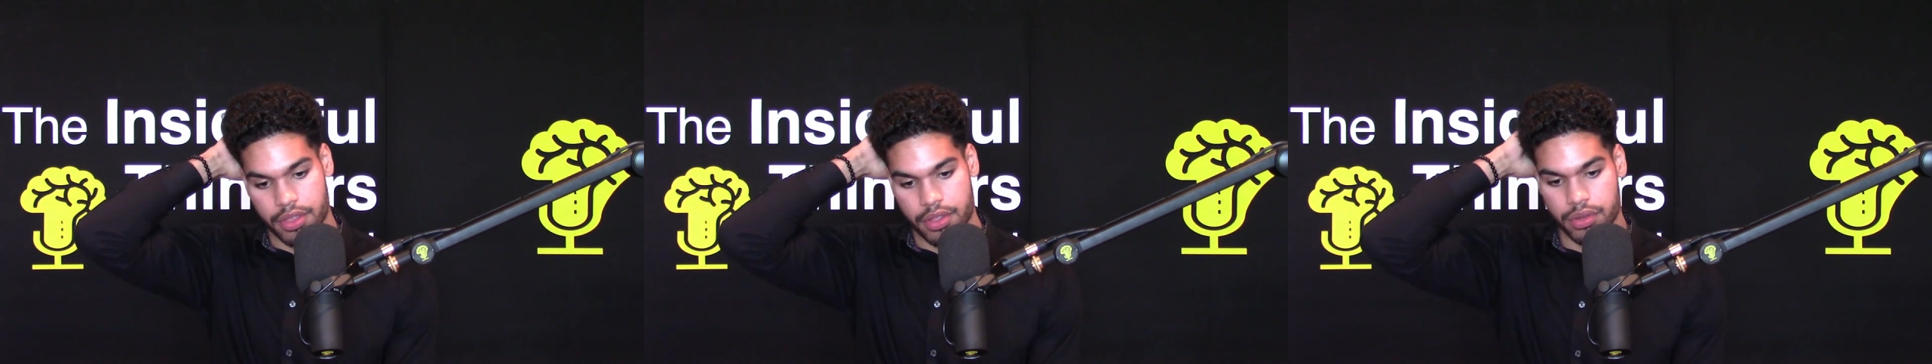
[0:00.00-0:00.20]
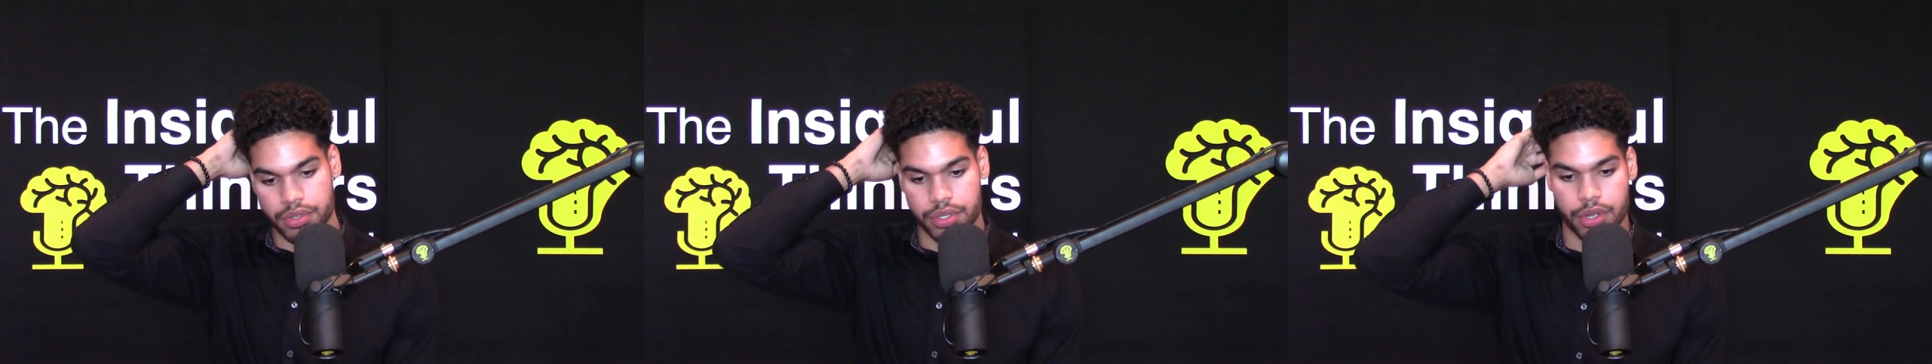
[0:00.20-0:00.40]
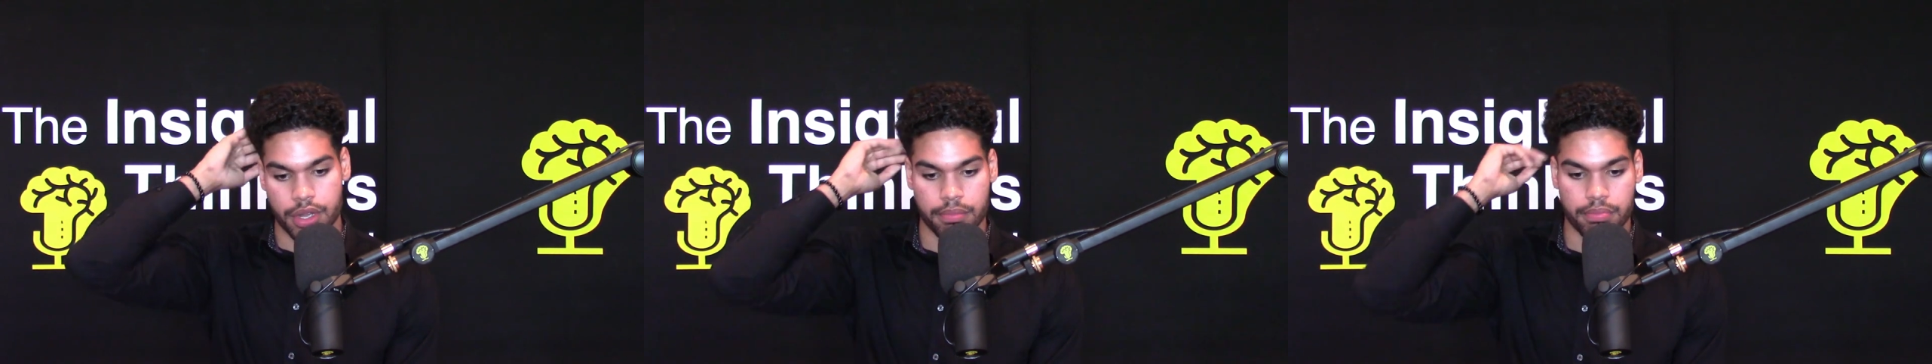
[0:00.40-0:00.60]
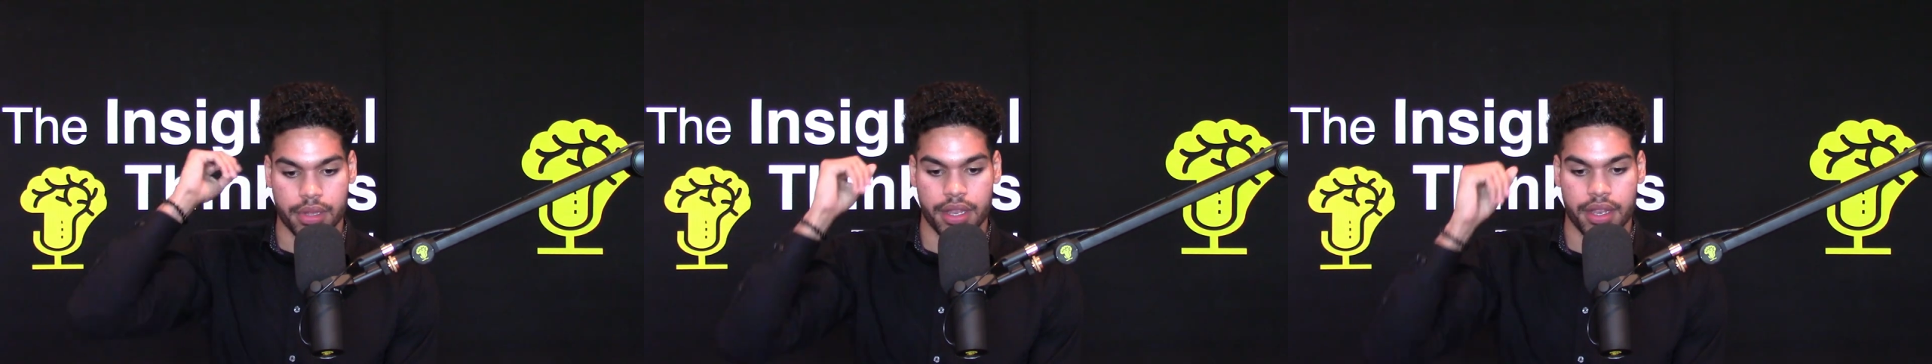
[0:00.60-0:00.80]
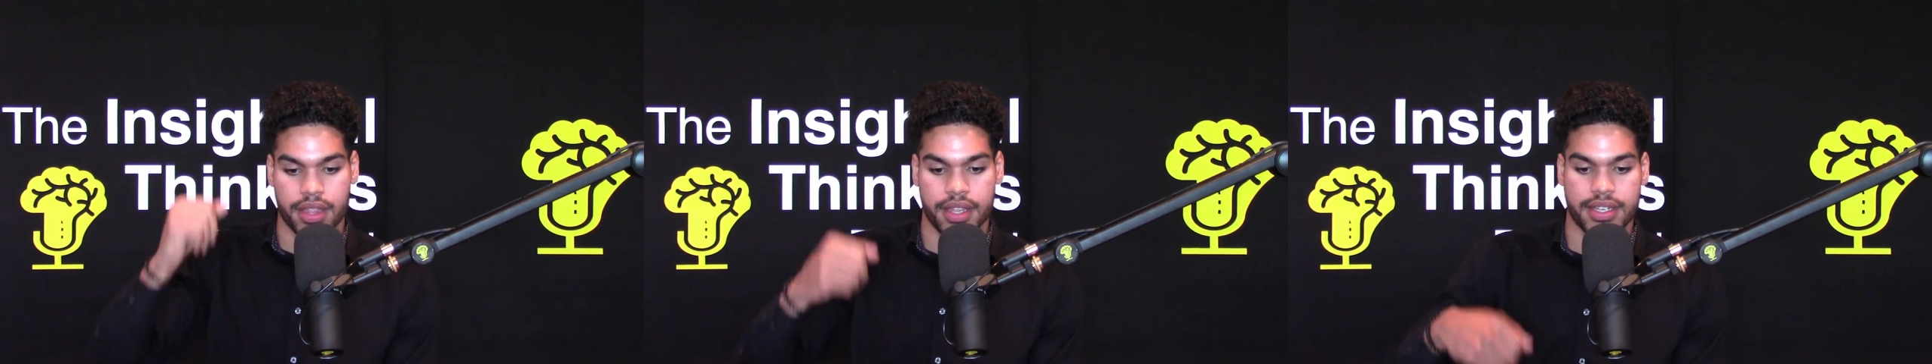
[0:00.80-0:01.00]
those who
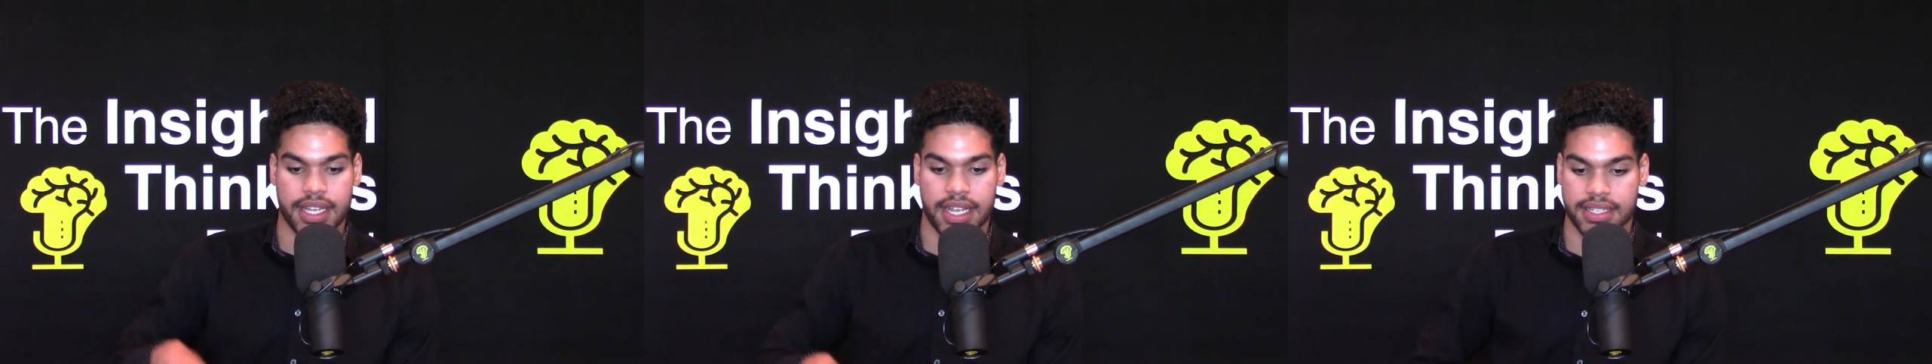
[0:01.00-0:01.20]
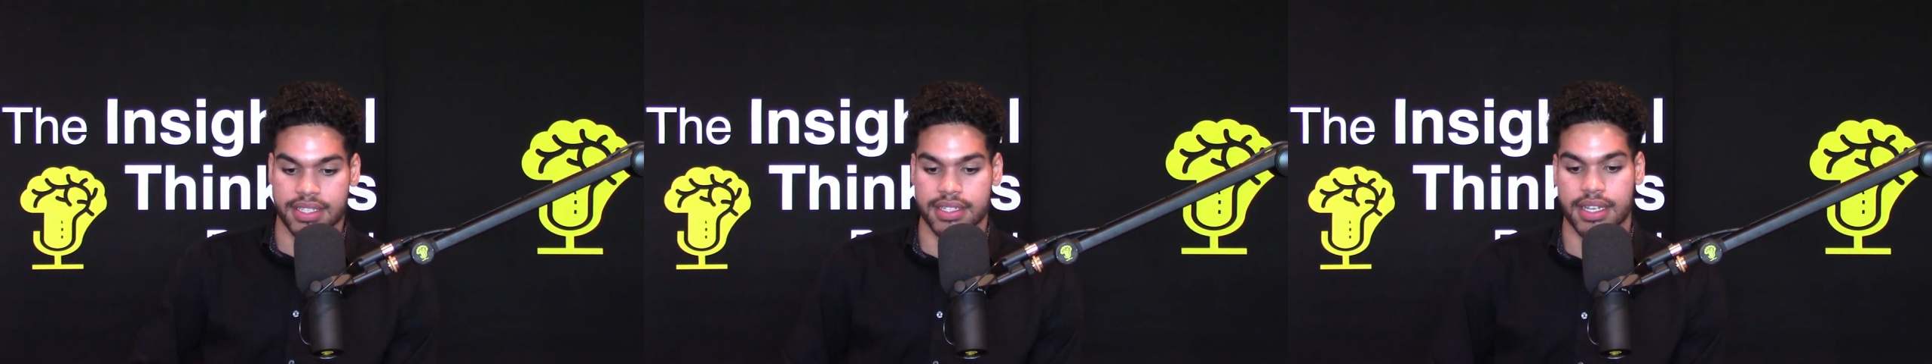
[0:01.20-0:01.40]
completed the tests